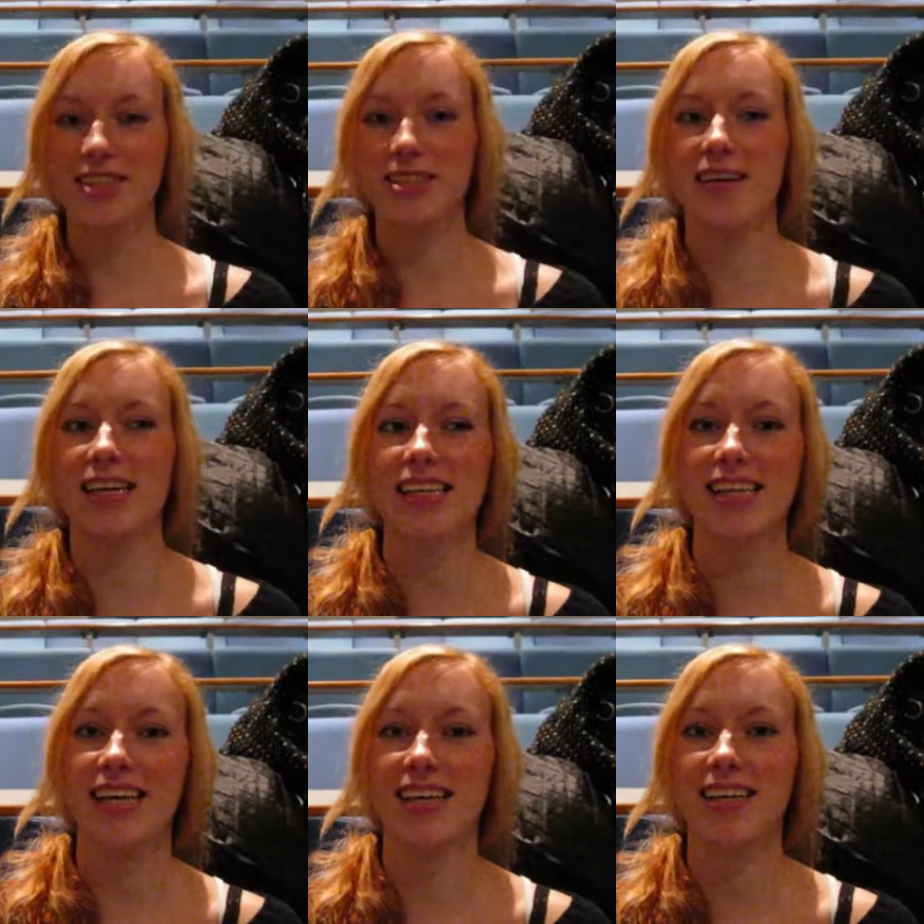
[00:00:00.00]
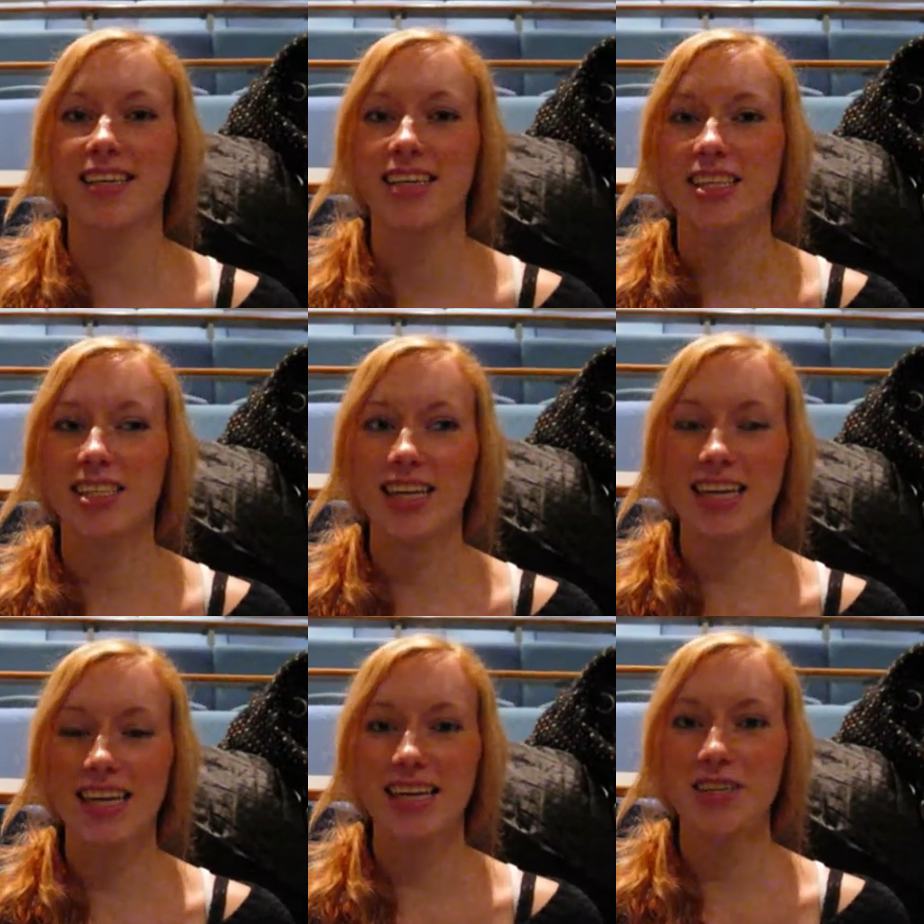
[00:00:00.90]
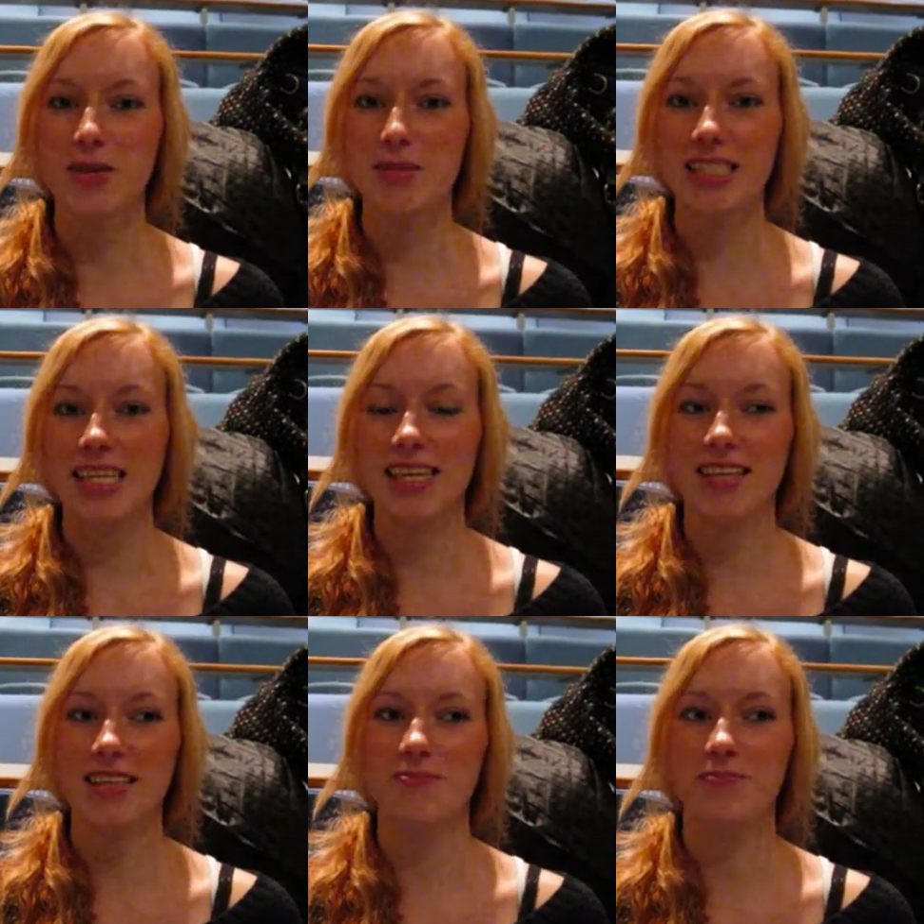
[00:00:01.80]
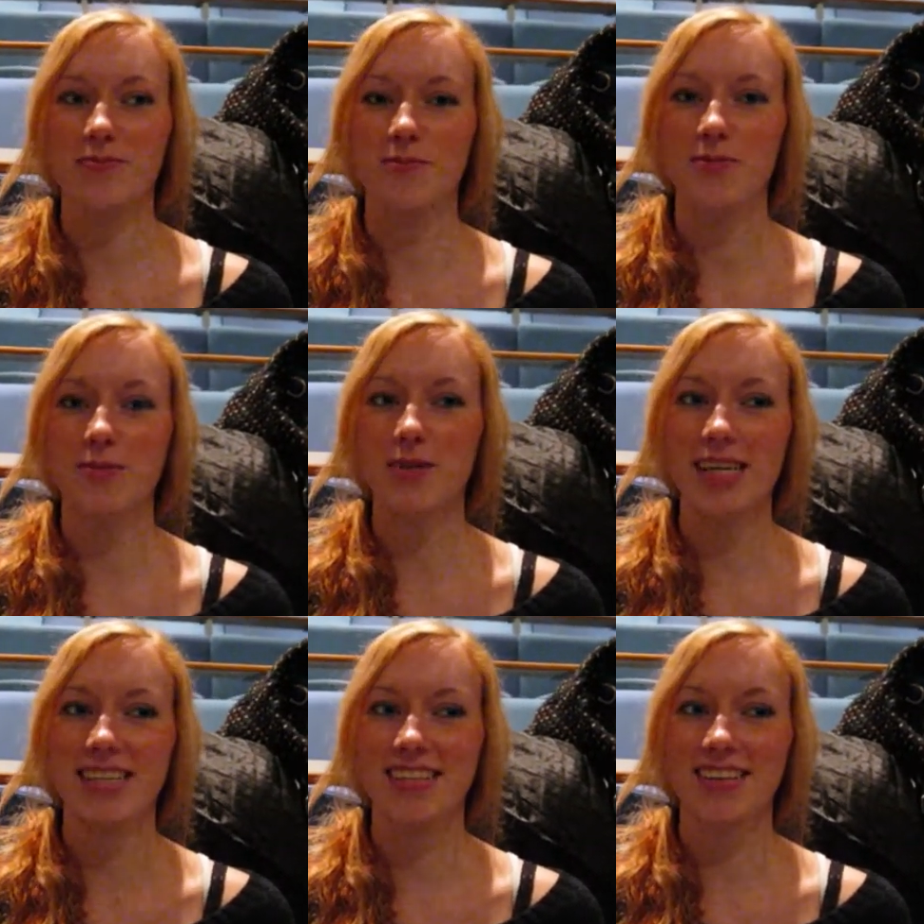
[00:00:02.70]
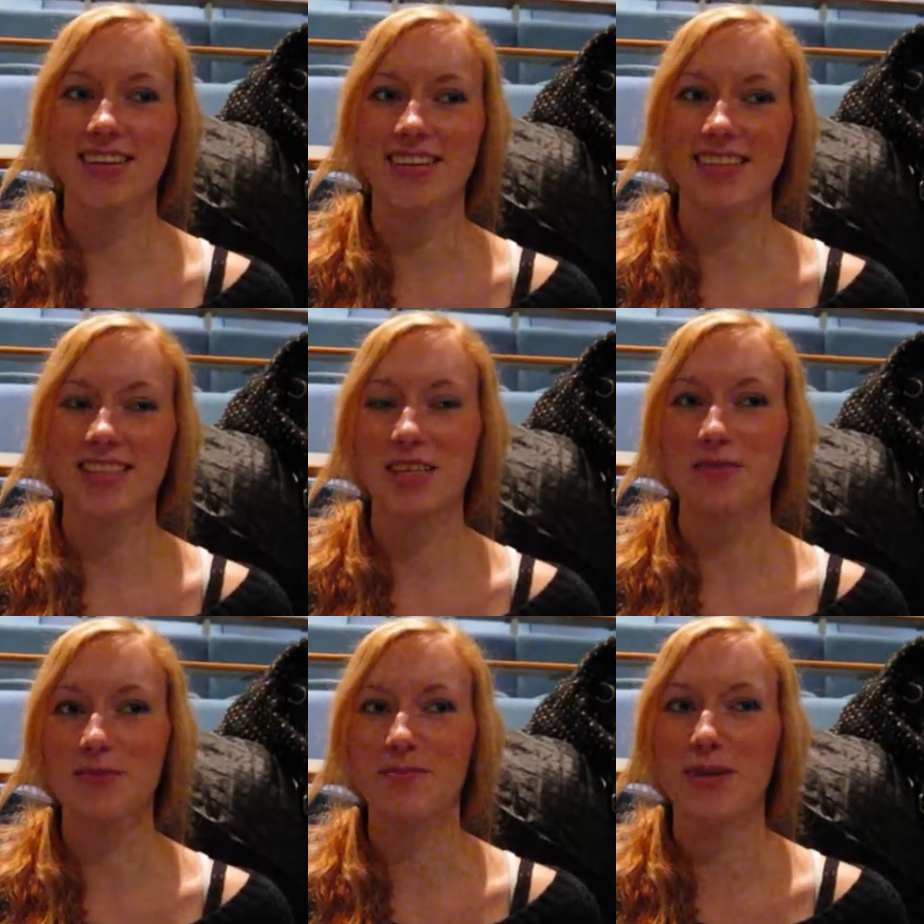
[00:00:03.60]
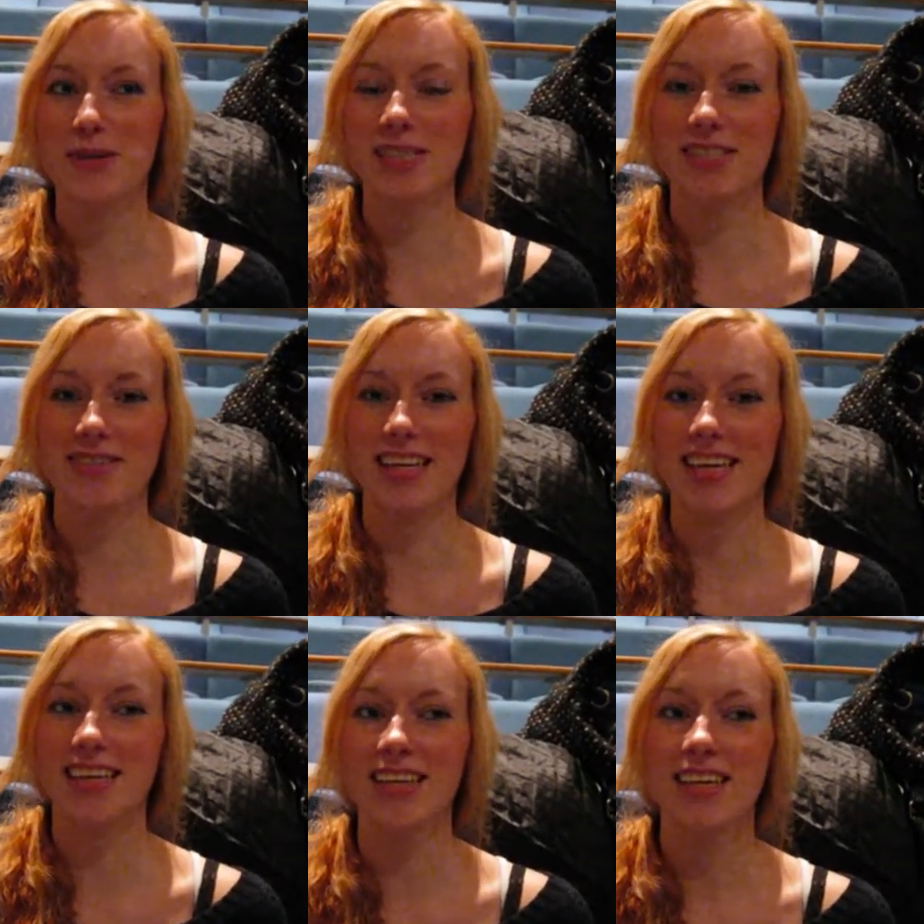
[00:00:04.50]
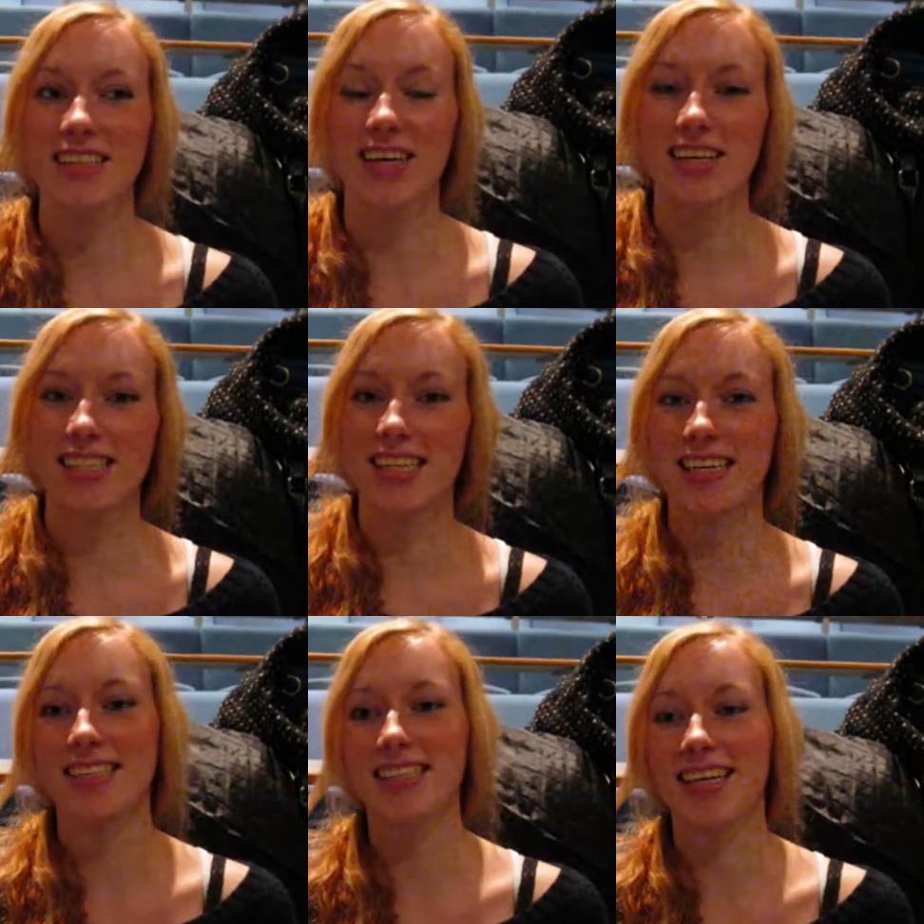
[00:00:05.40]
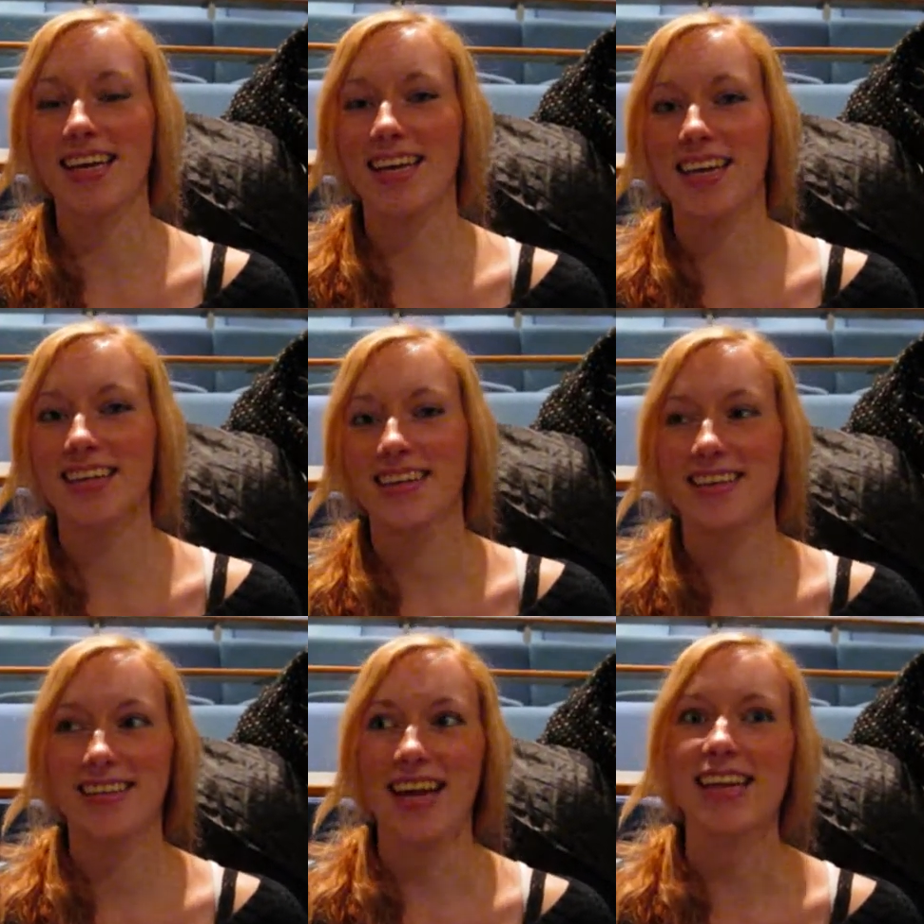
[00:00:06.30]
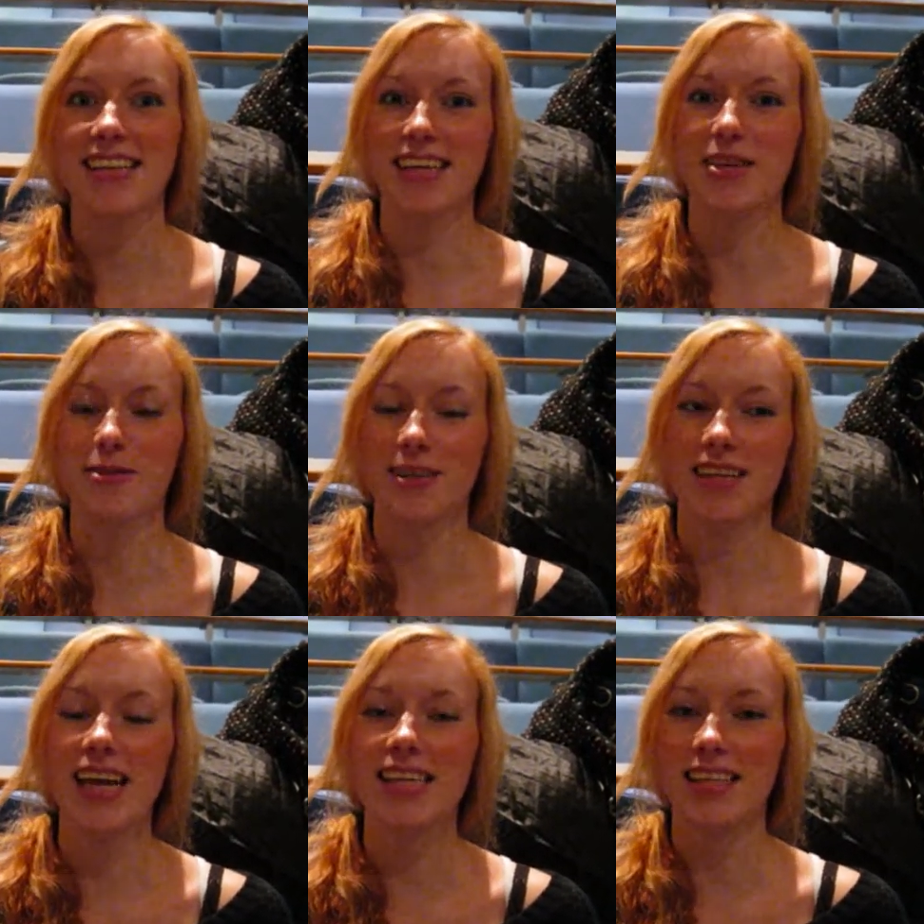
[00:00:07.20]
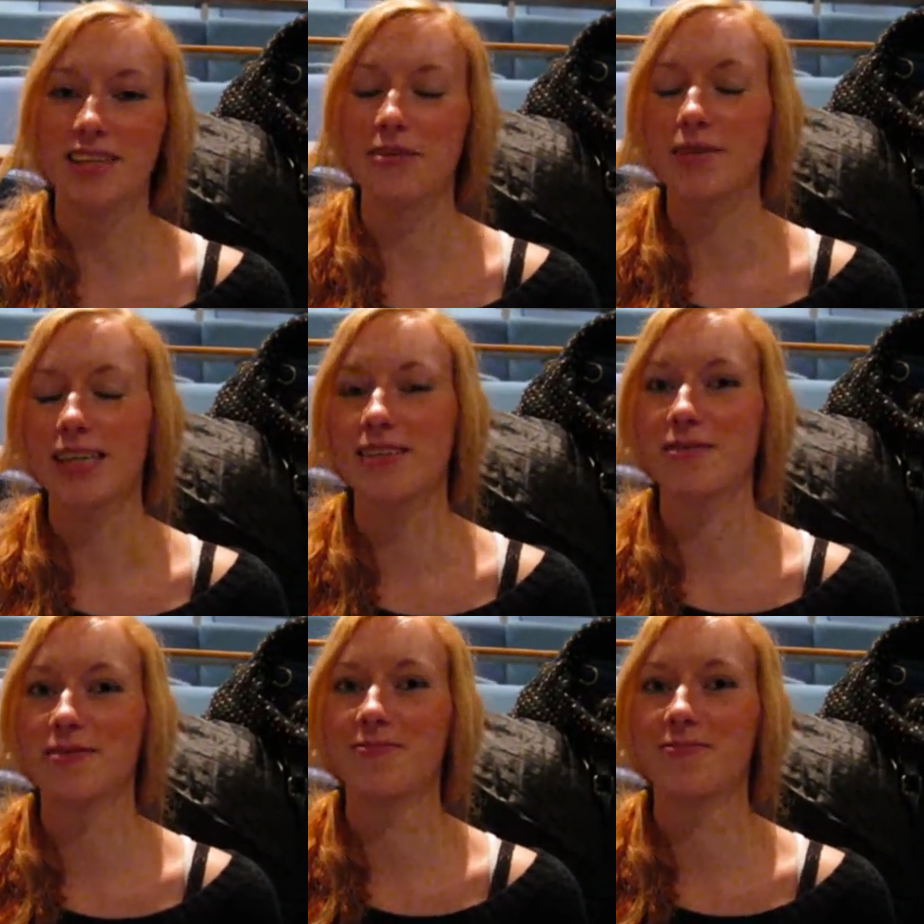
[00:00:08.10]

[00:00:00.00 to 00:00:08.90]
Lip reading: can do anything, juggling, comedy, weird art stuff and poetry, dancing, singing, anything you want, anything you can pick up.